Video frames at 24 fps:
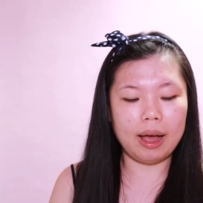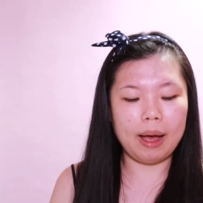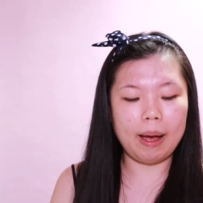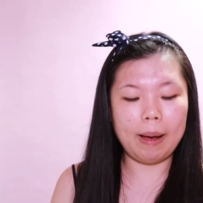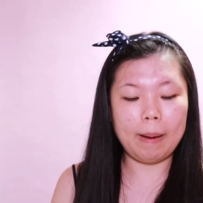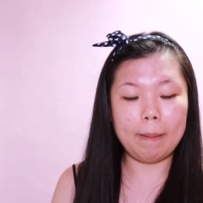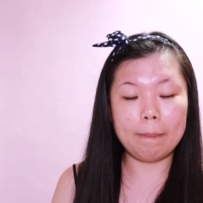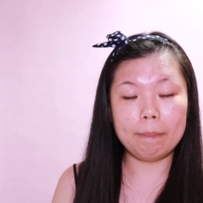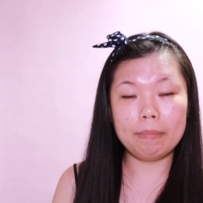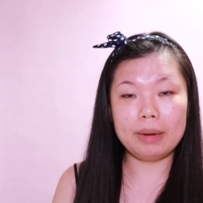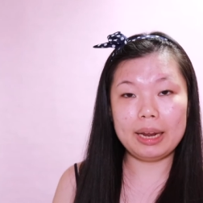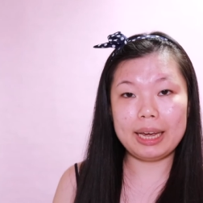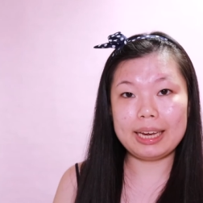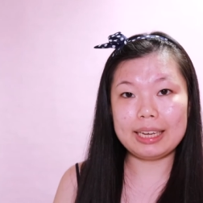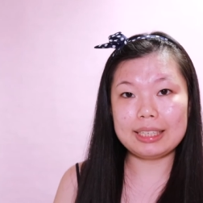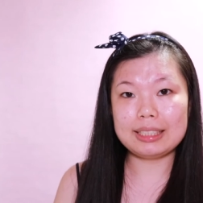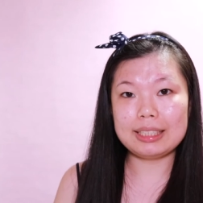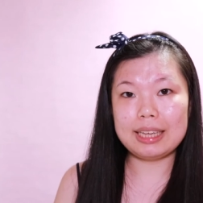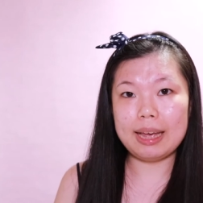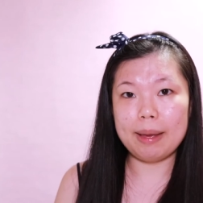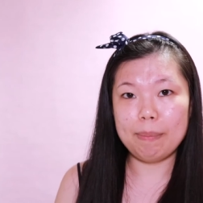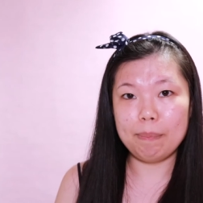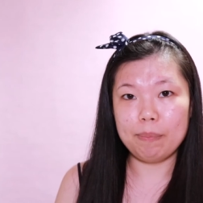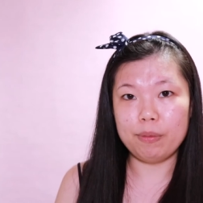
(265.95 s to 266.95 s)
Like I
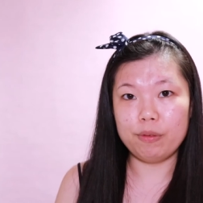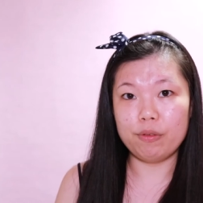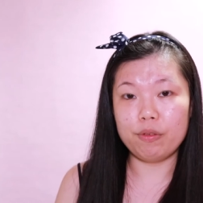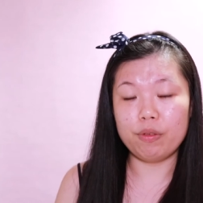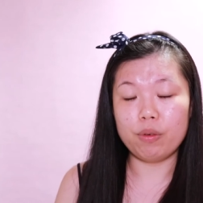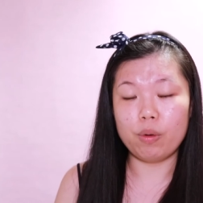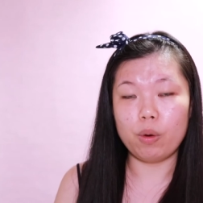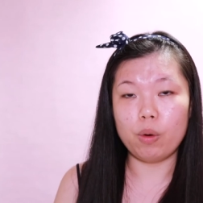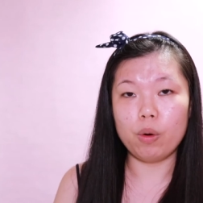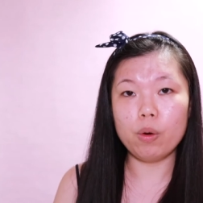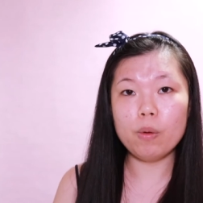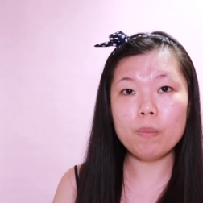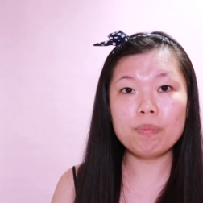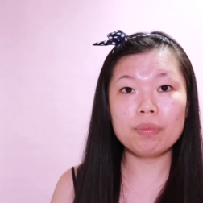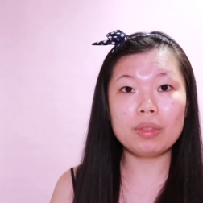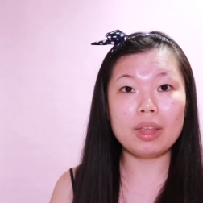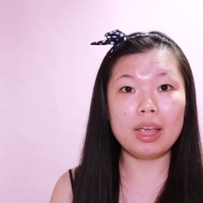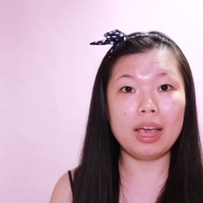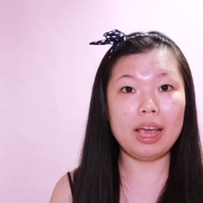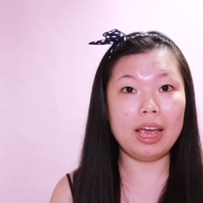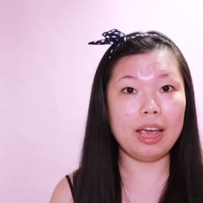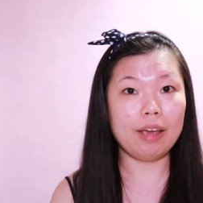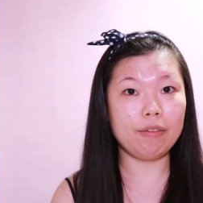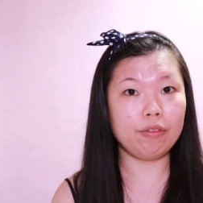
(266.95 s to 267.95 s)
said before,
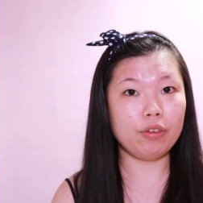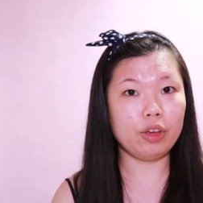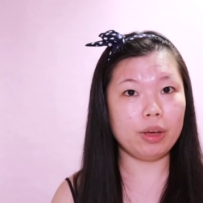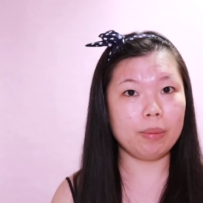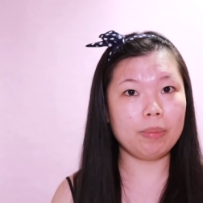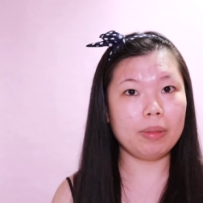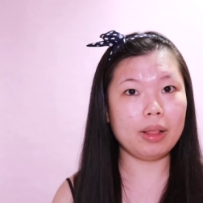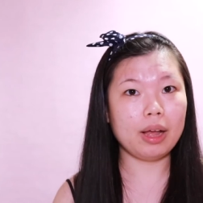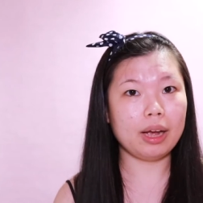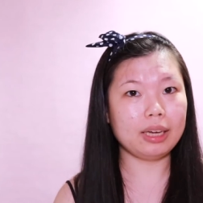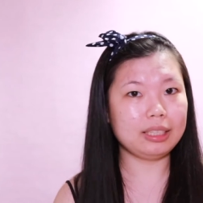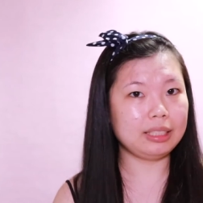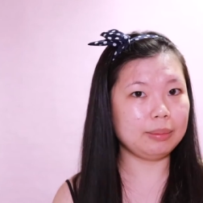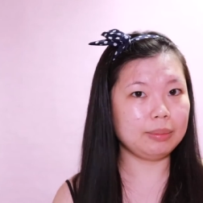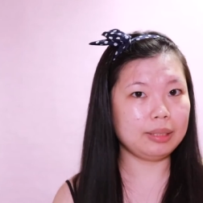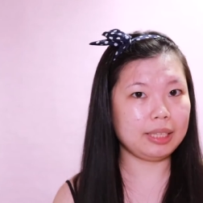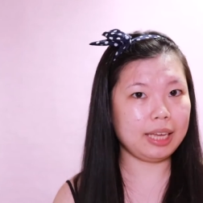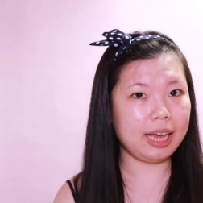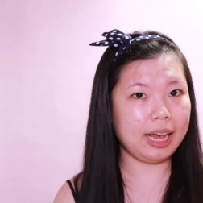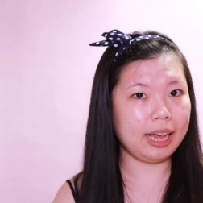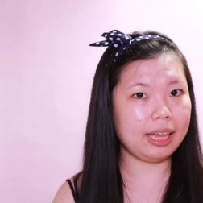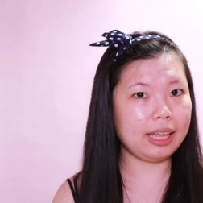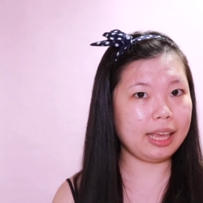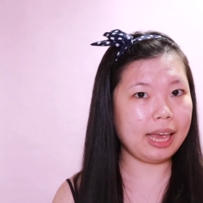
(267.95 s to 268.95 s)
if you apply some
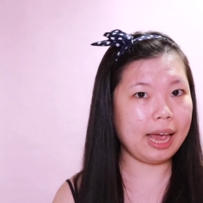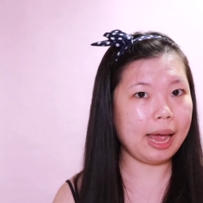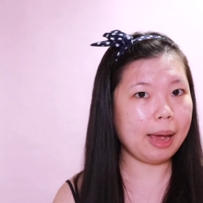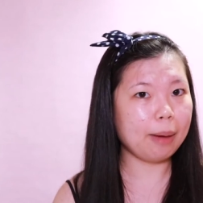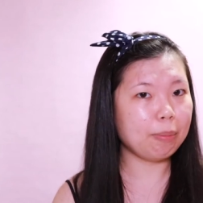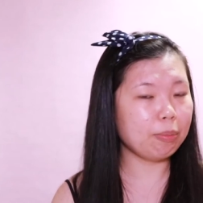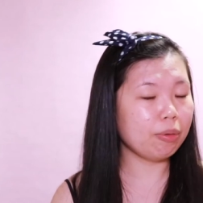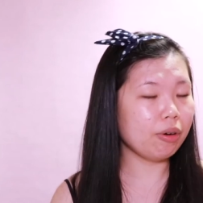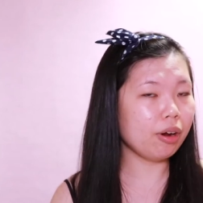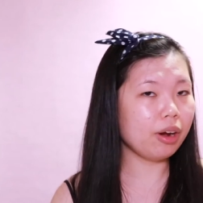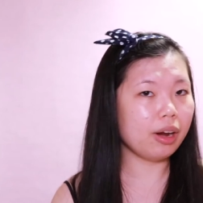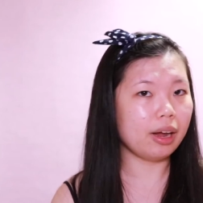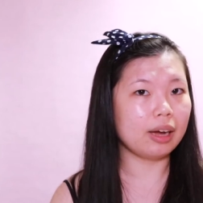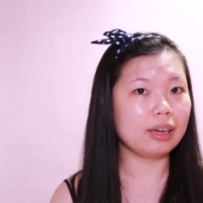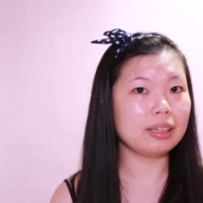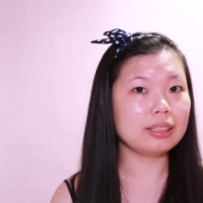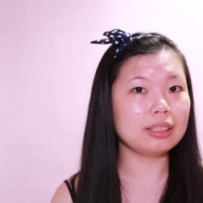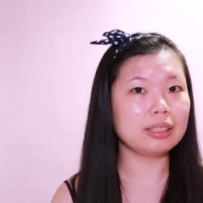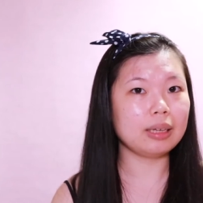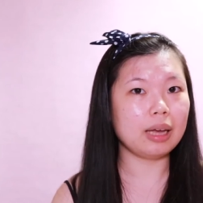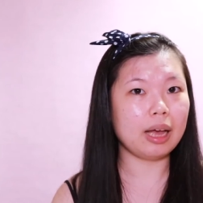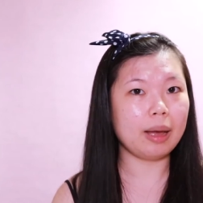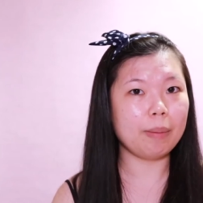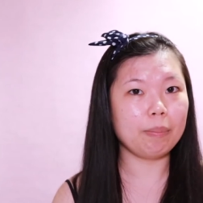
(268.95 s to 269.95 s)
skincare
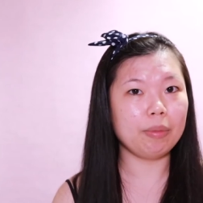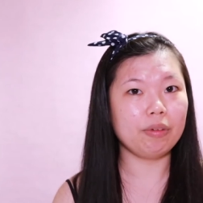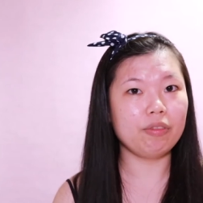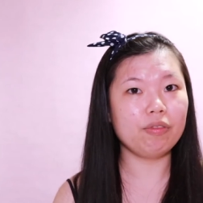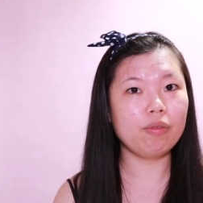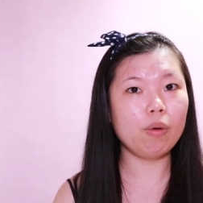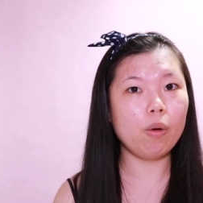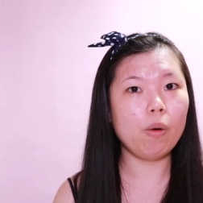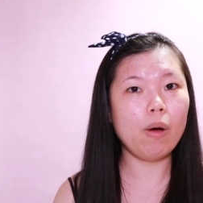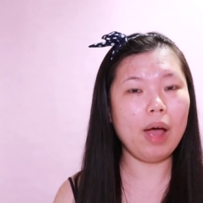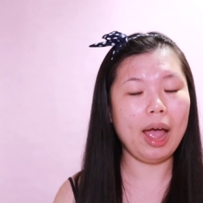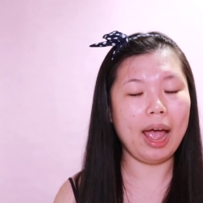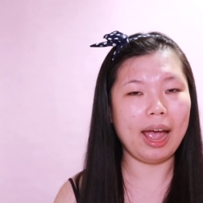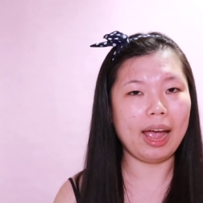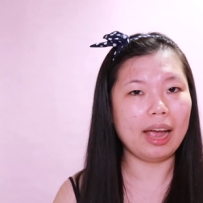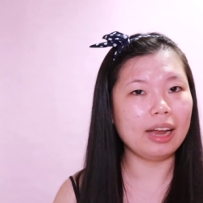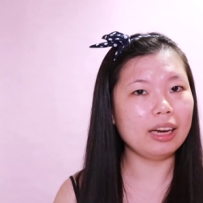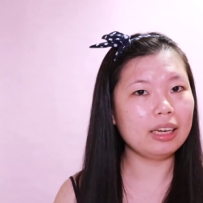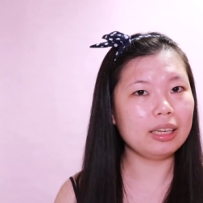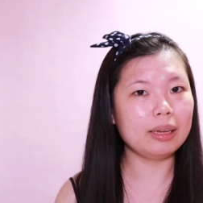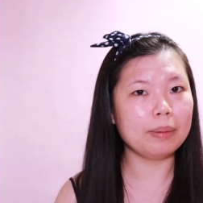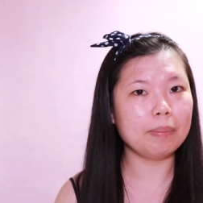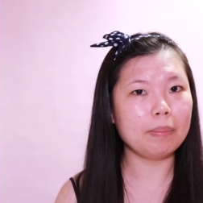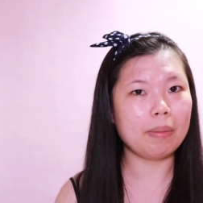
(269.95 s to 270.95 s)
products
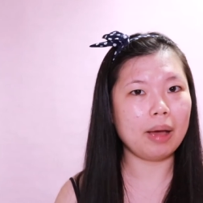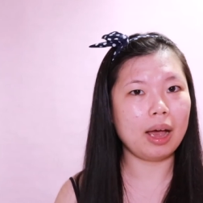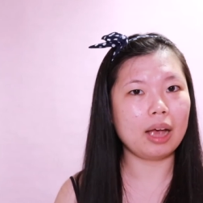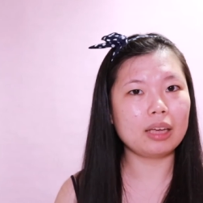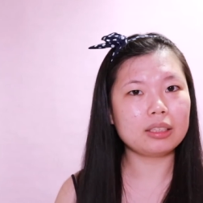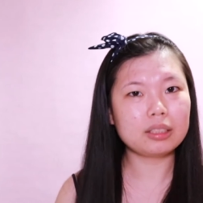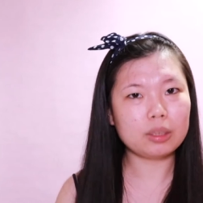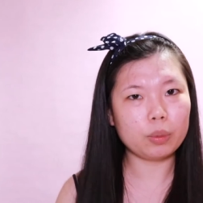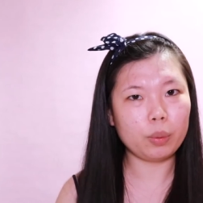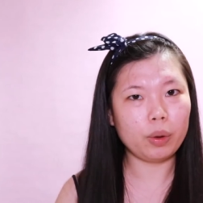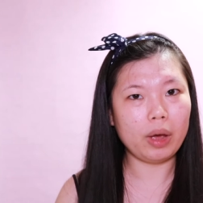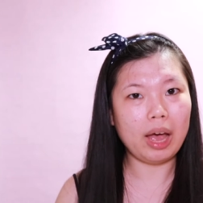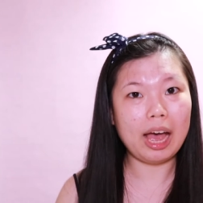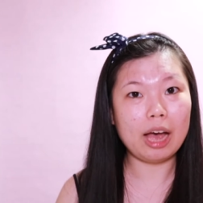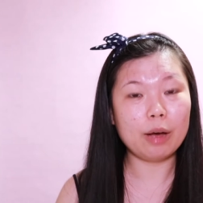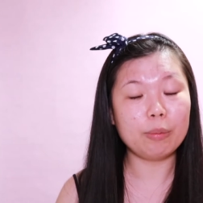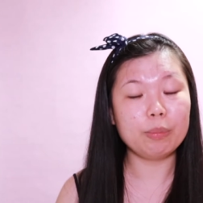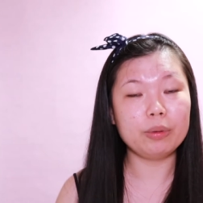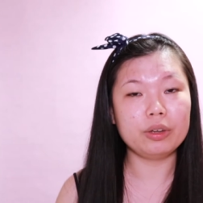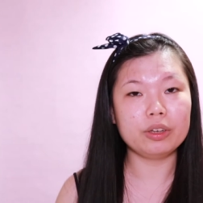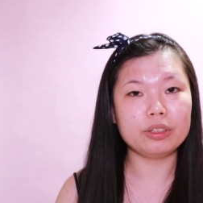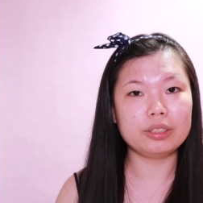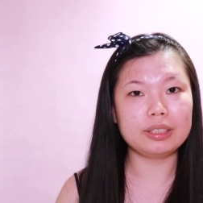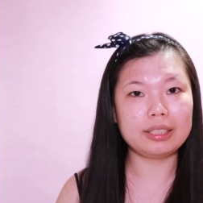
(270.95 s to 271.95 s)
beforehand, the mask will
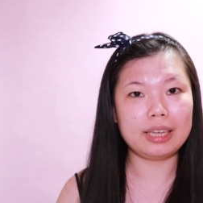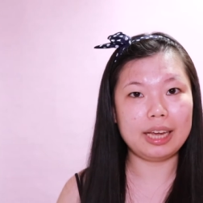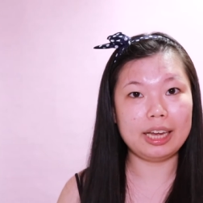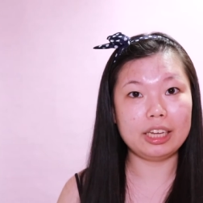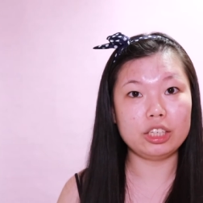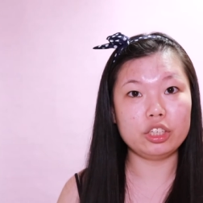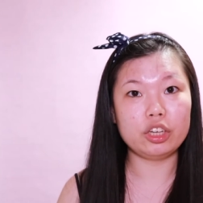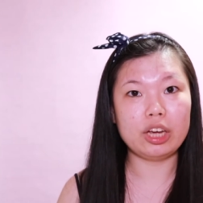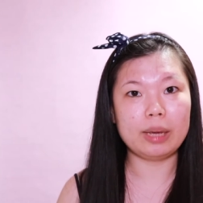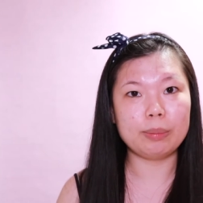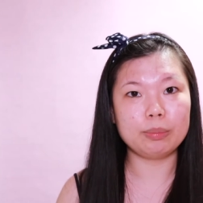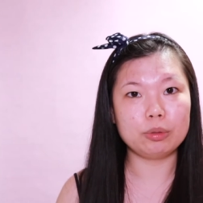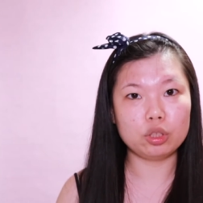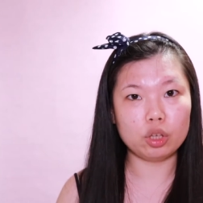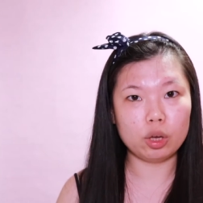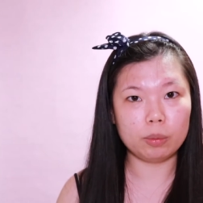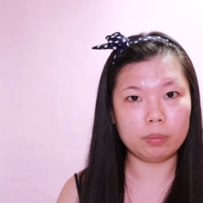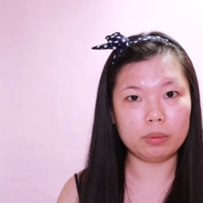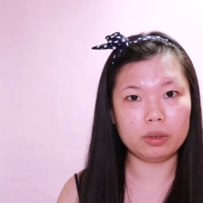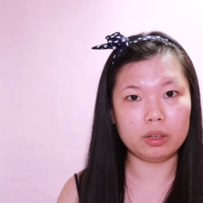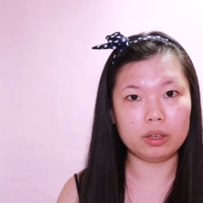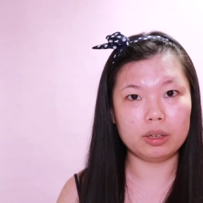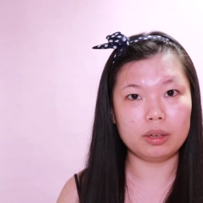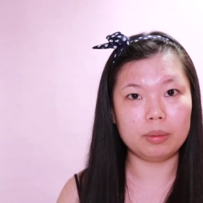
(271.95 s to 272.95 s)
help your skin to
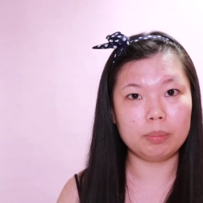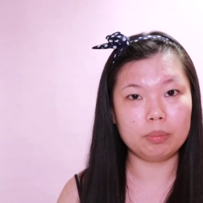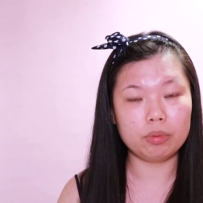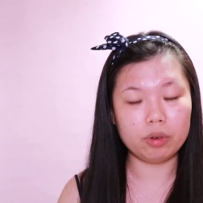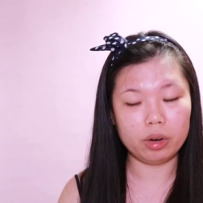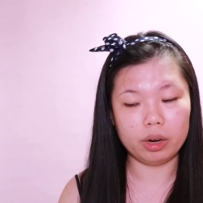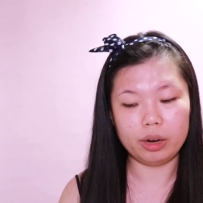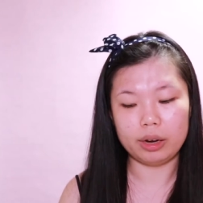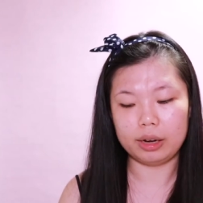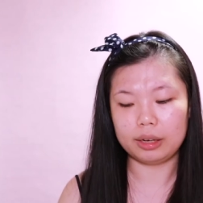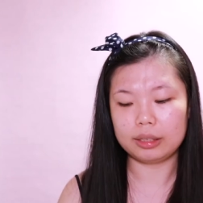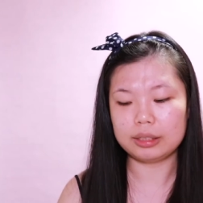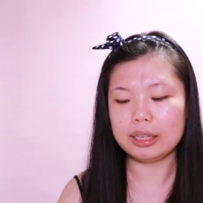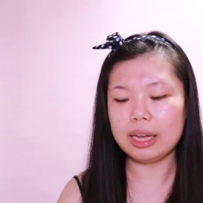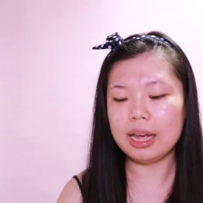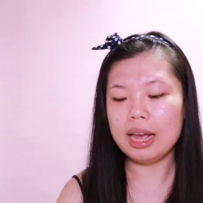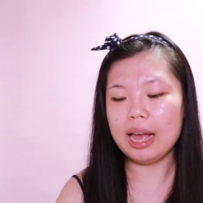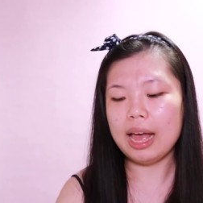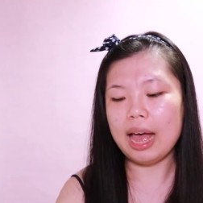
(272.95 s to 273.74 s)
absorb the product.